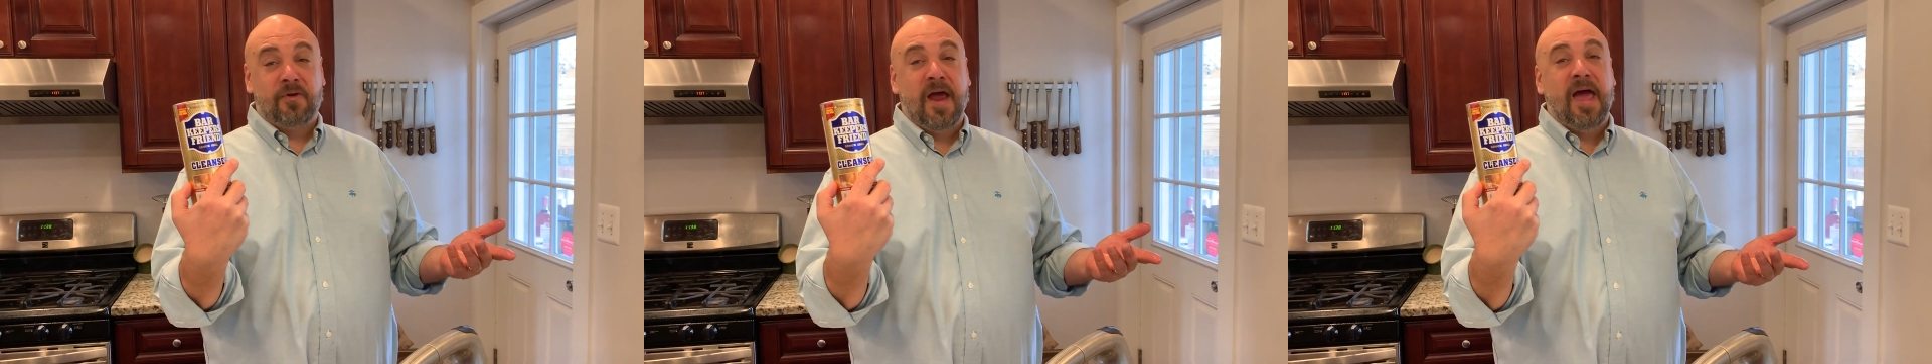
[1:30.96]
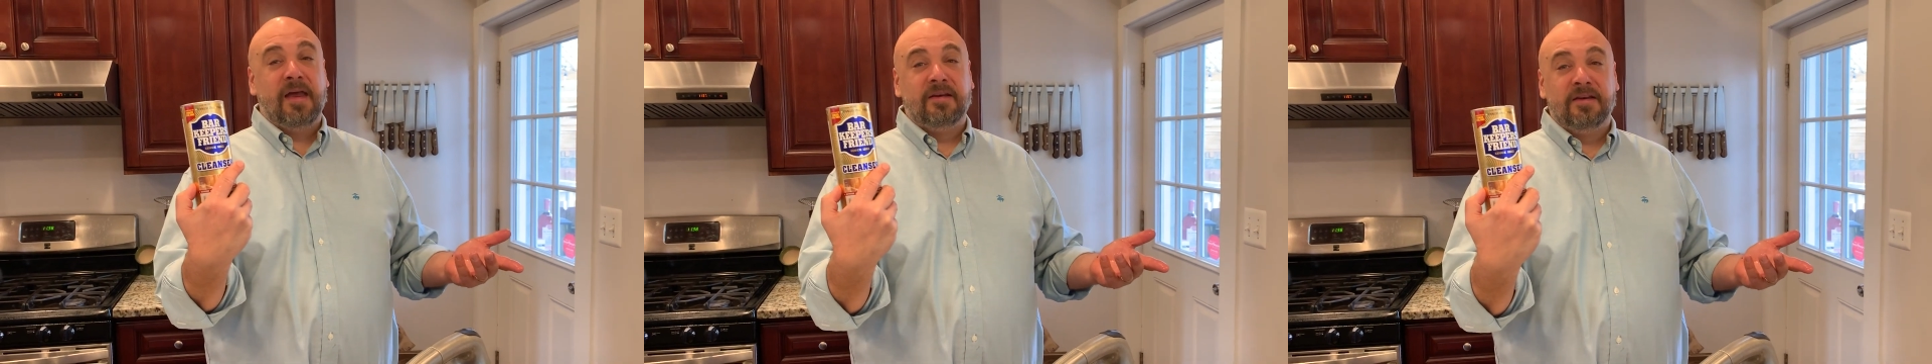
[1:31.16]

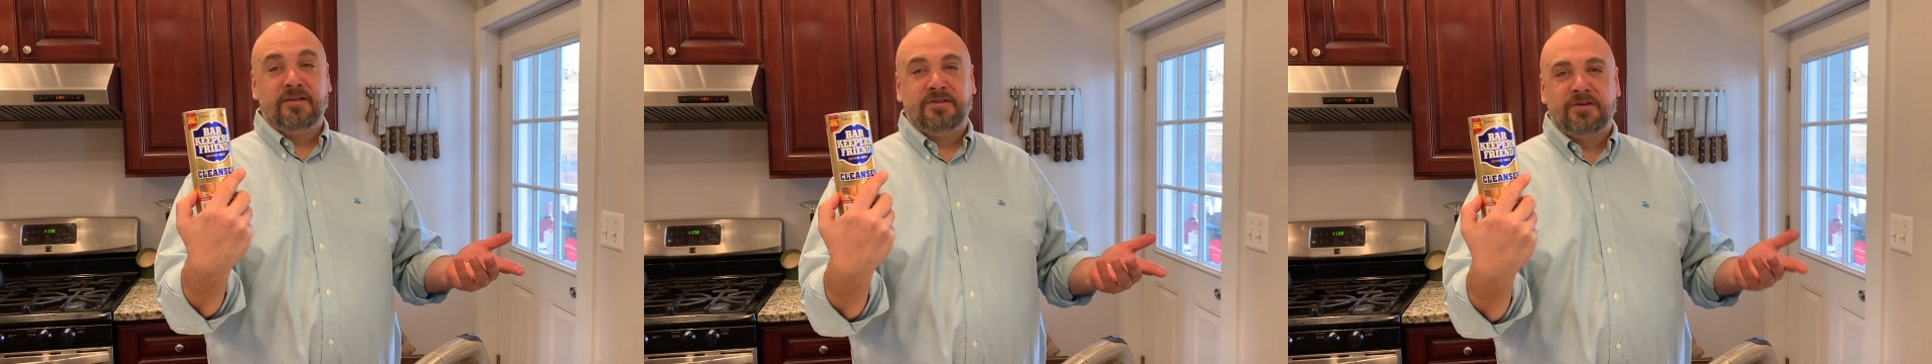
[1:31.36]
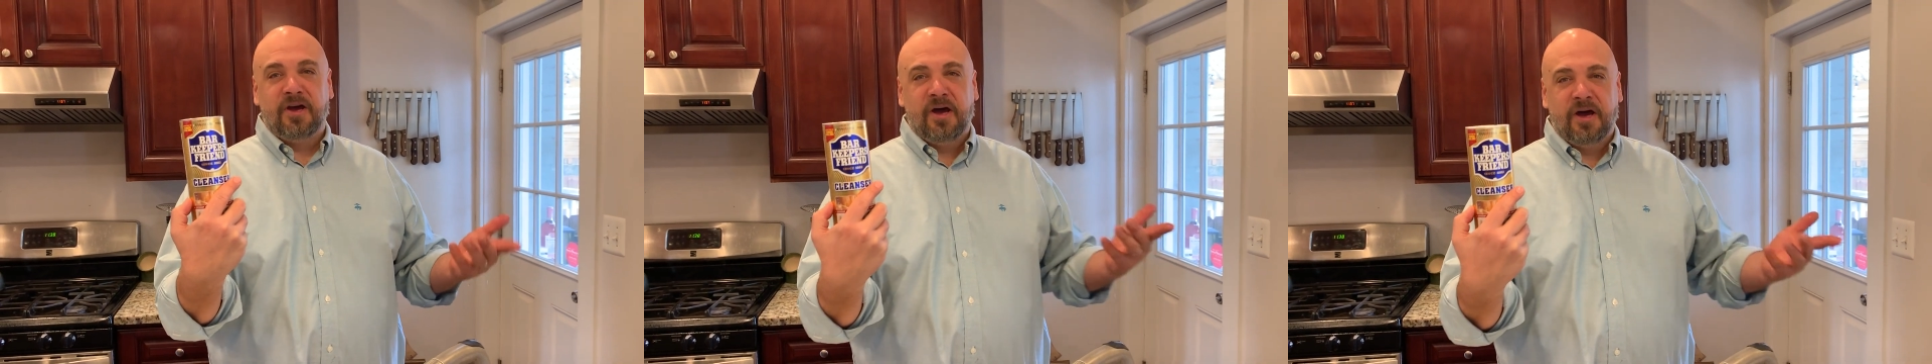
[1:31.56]
Friend.
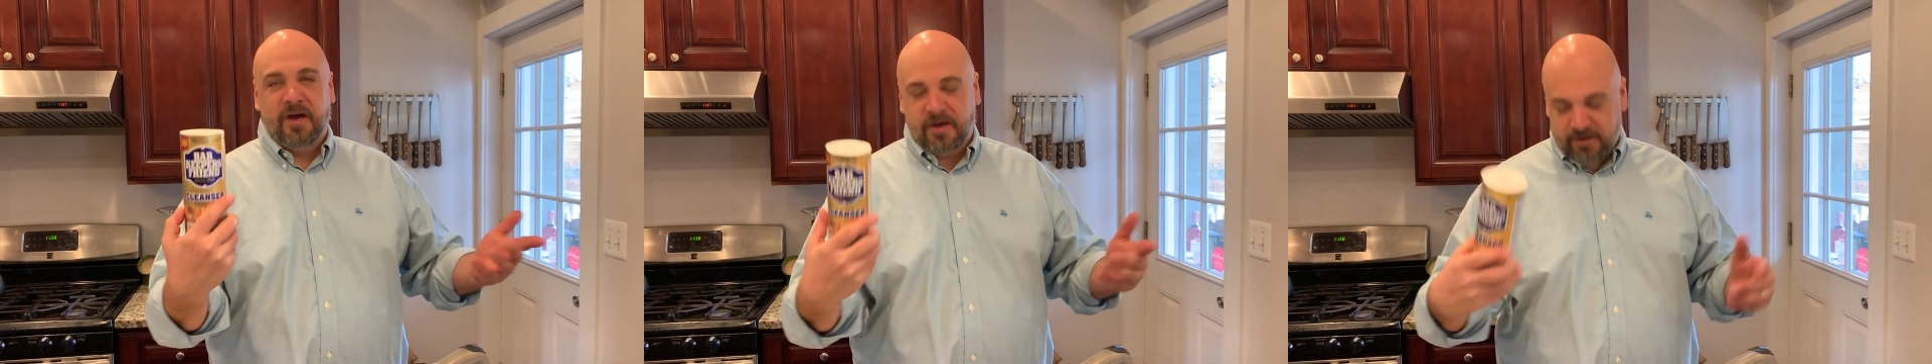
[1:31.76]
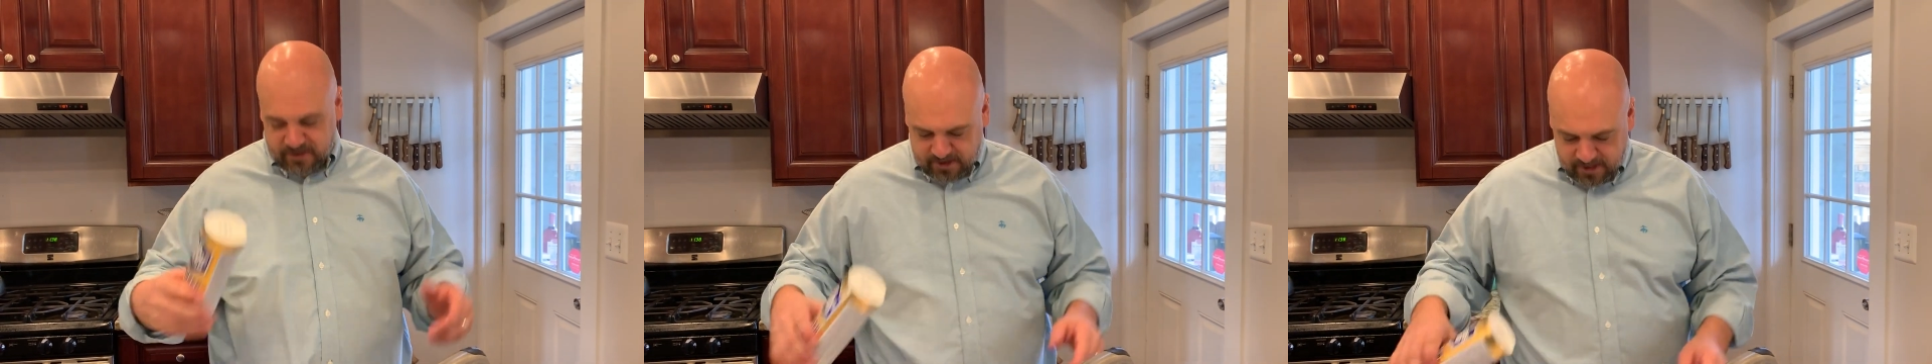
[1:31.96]
It's
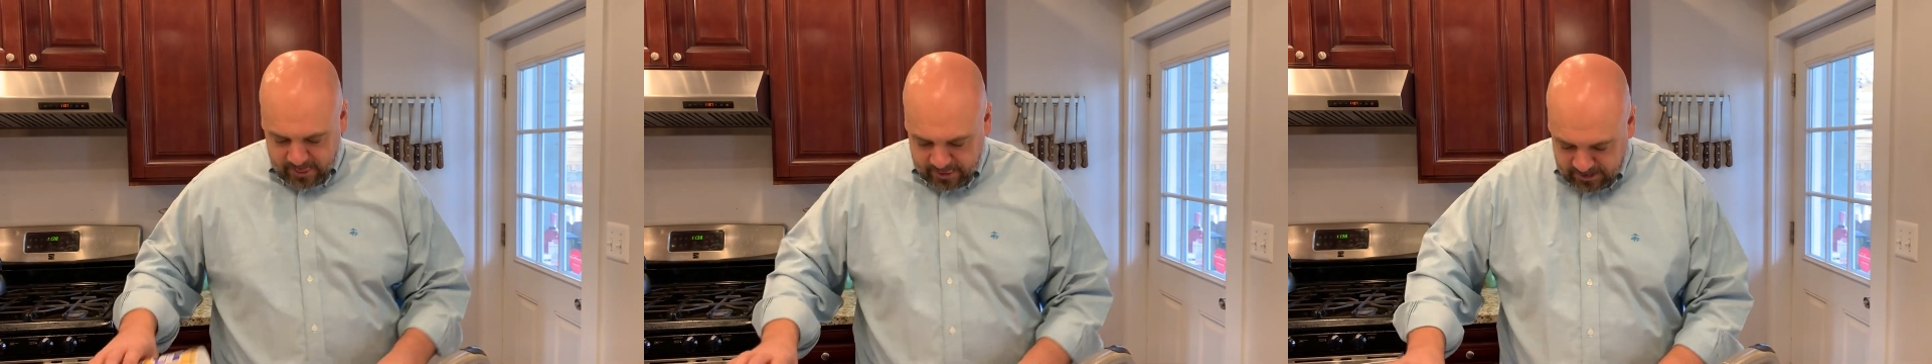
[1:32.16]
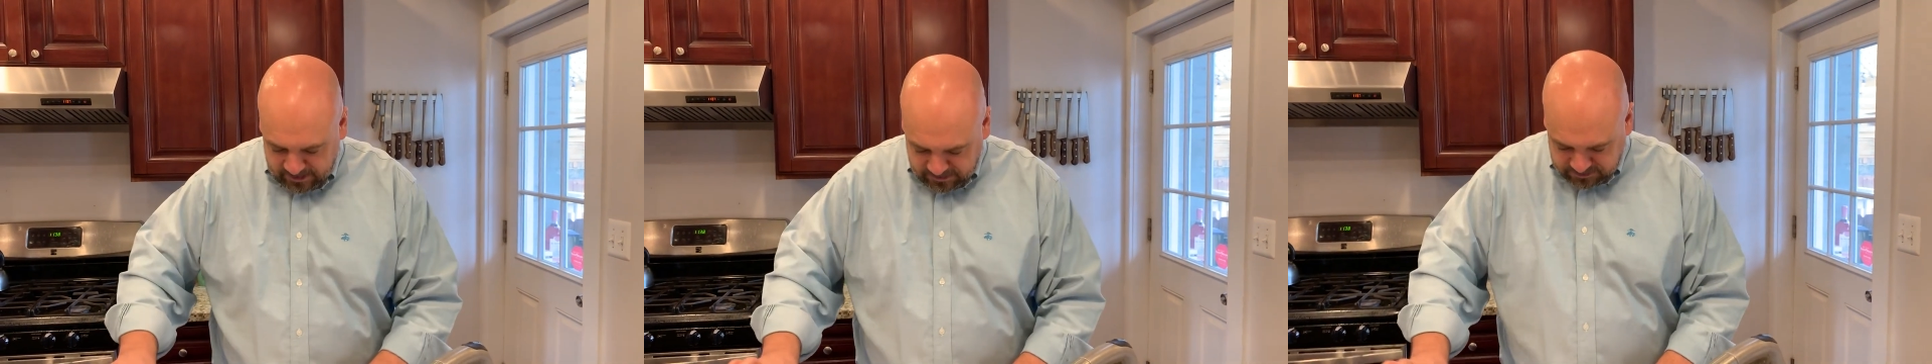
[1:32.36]
a
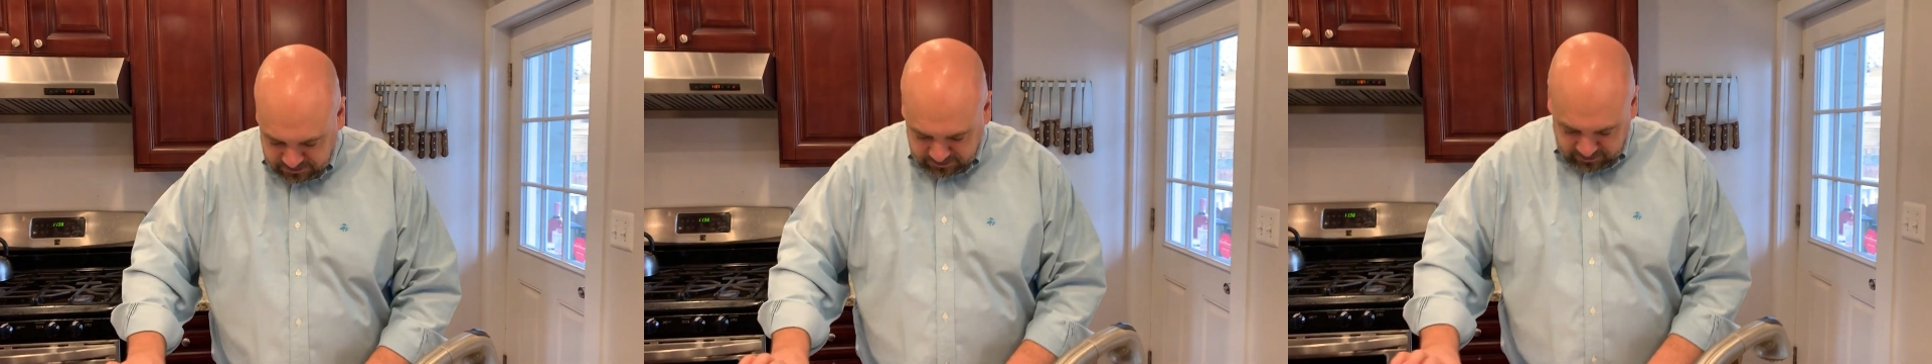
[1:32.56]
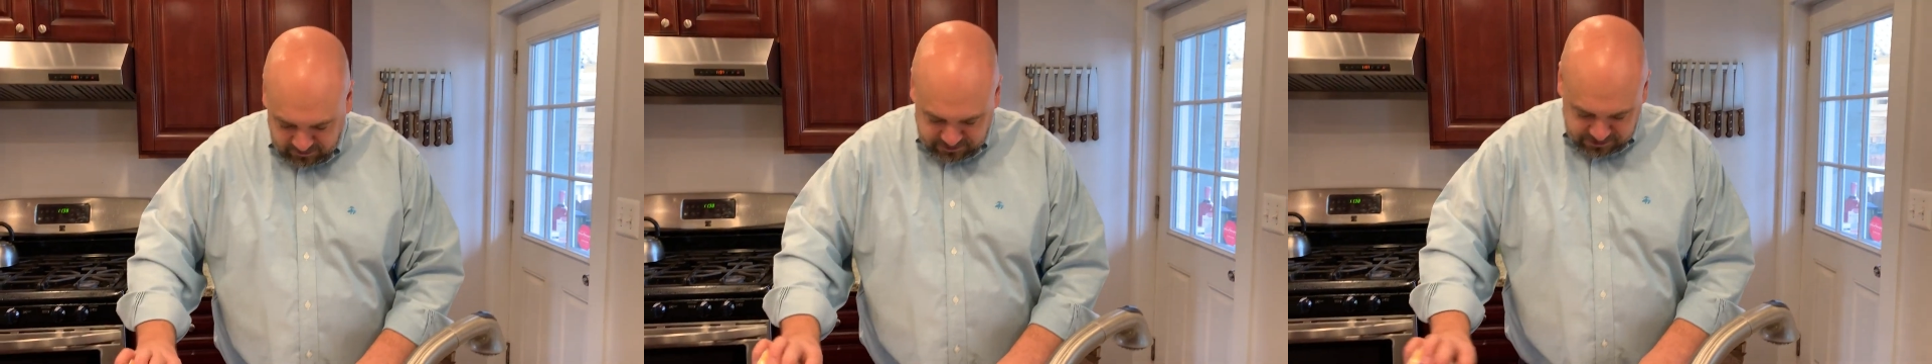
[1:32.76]

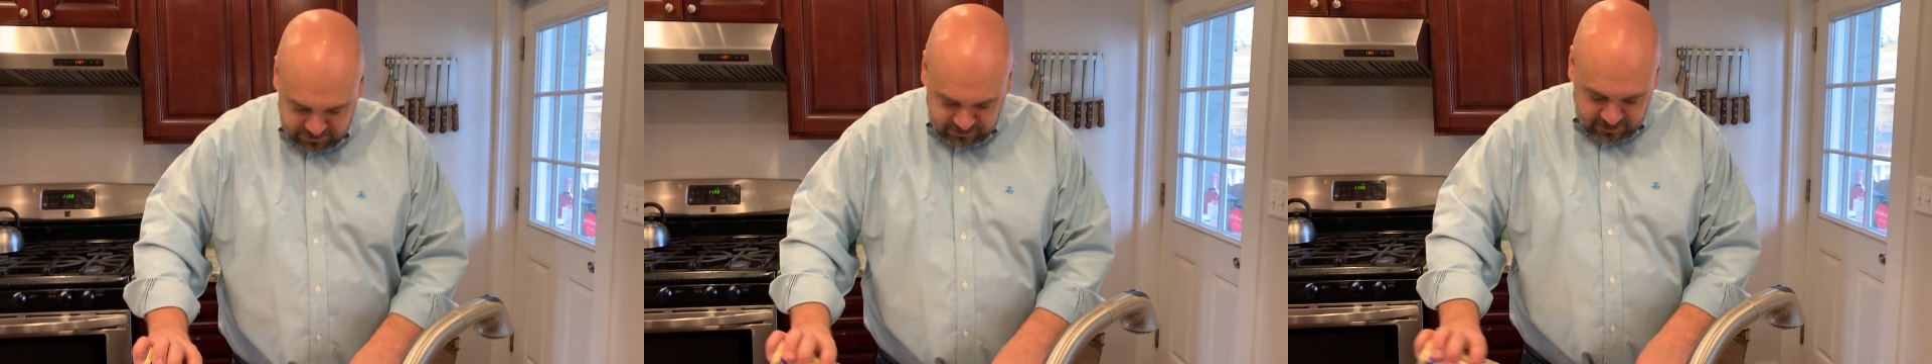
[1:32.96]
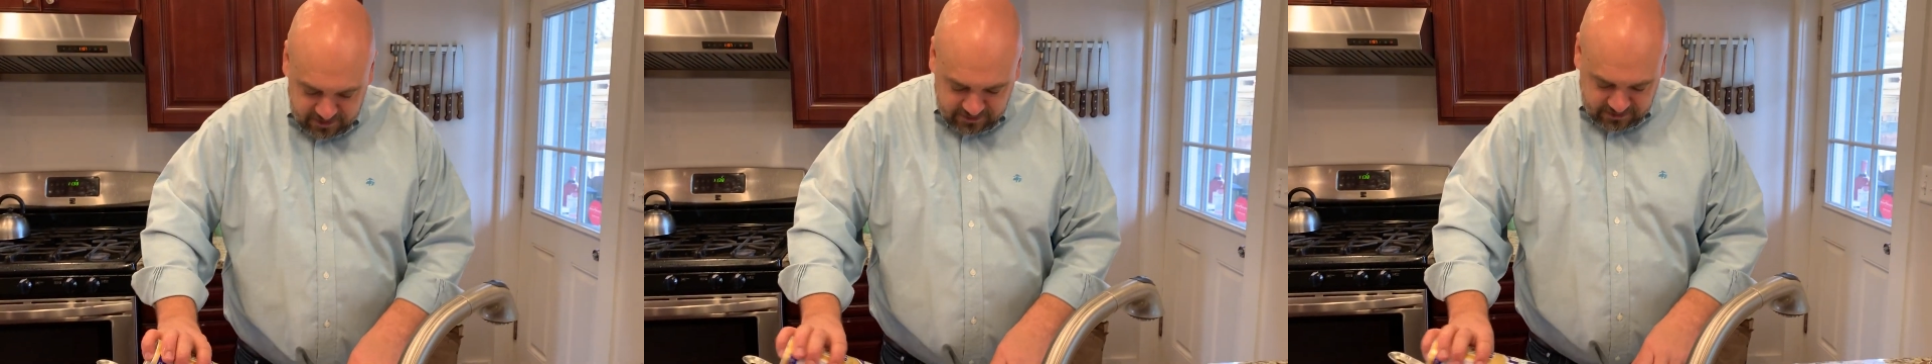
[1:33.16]

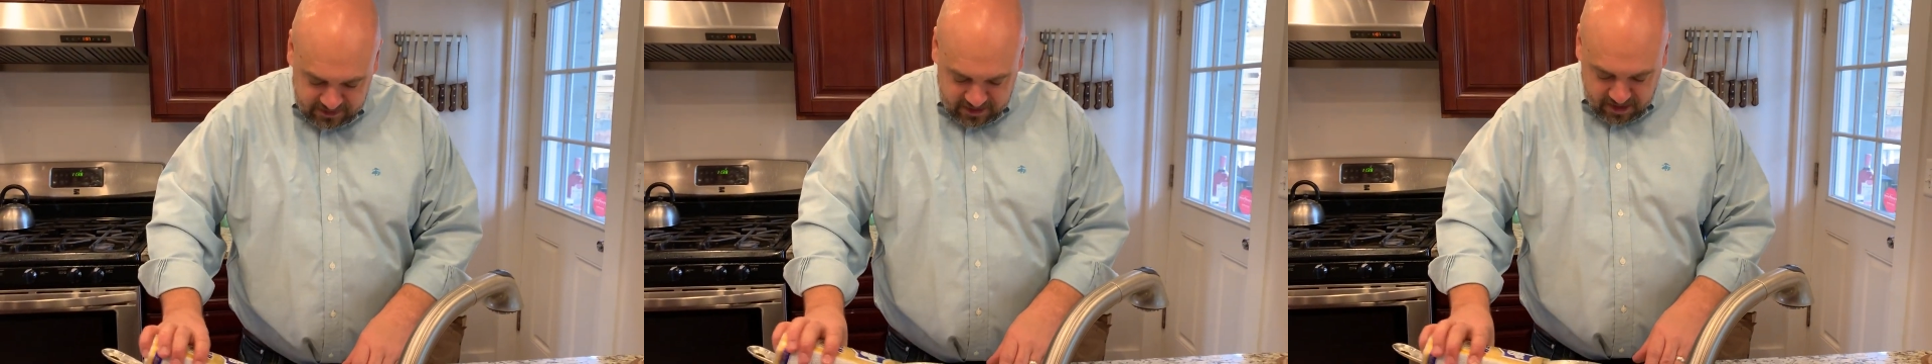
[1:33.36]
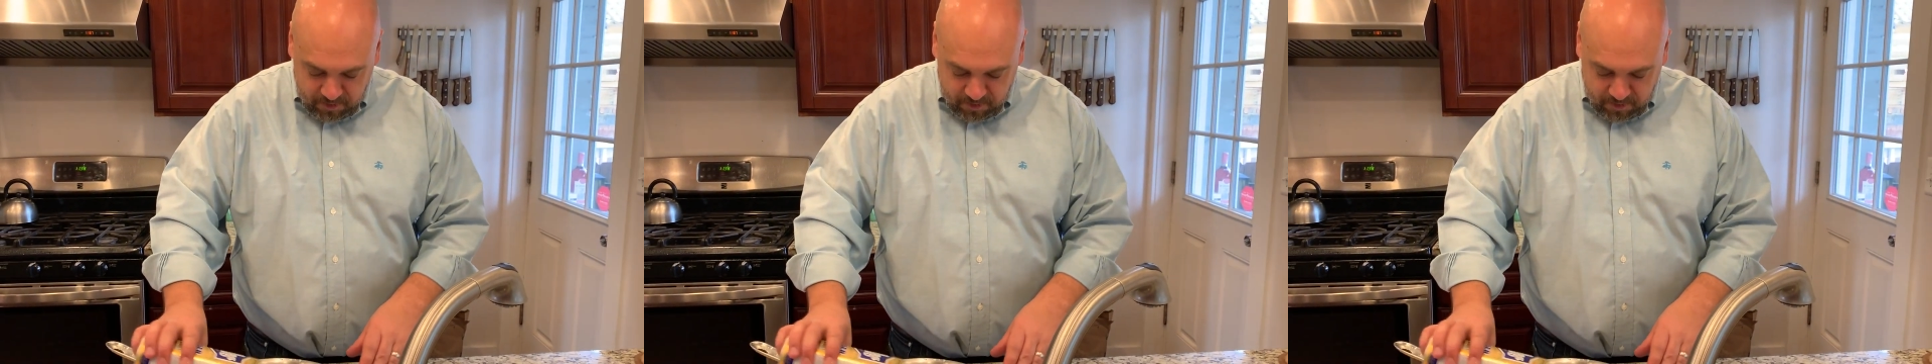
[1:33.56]
slightly